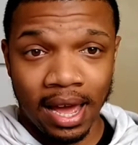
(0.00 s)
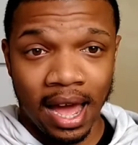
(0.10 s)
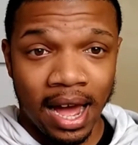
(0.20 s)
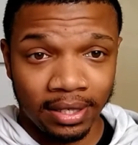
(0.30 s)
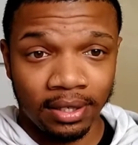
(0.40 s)

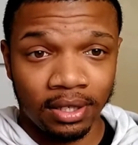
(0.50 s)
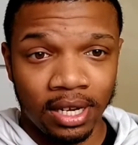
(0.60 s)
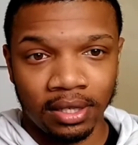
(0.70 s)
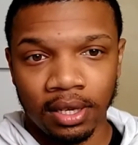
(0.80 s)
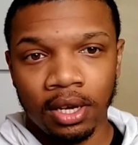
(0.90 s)
I
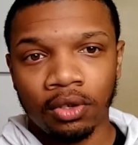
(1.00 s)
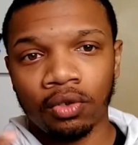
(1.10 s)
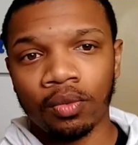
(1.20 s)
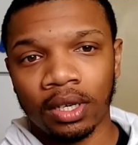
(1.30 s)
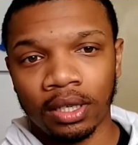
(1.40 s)
suggest
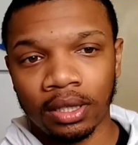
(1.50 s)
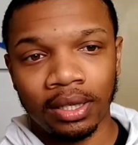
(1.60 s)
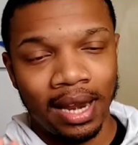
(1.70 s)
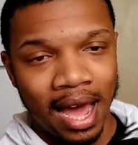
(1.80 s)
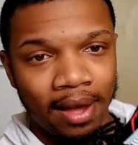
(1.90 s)
you want to
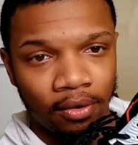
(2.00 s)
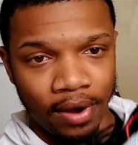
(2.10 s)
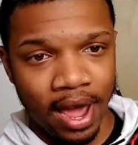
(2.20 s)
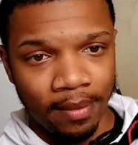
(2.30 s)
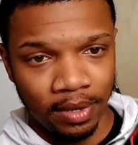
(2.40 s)
not
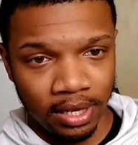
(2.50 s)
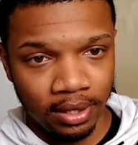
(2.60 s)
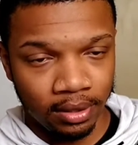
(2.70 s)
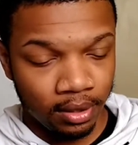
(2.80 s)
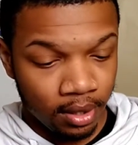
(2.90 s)
grab
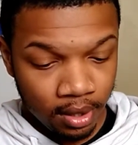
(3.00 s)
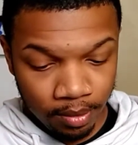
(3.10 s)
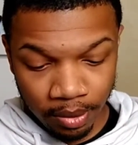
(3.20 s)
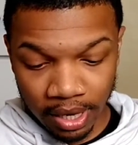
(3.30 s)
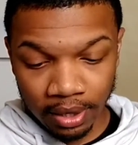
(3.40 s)
these.
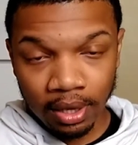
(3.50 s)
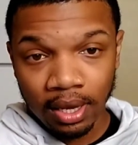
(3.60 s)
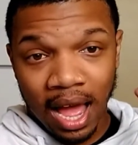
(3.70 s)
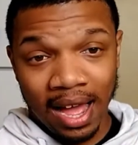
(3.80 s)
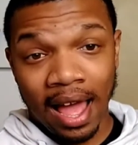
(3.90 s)
But
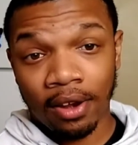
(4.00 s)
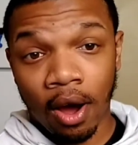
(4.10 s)
I